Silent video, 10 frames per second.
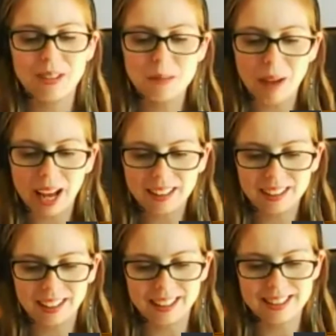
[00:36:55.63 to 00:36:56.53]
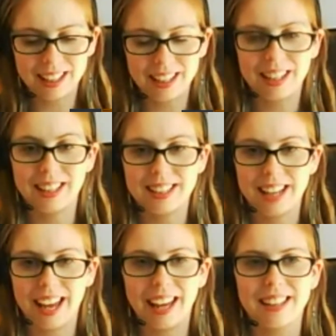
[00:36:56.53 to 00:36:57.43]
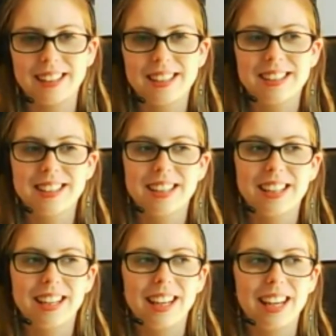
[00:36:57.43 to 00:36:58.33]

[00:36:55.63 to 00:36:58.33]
I was in math class taking a test,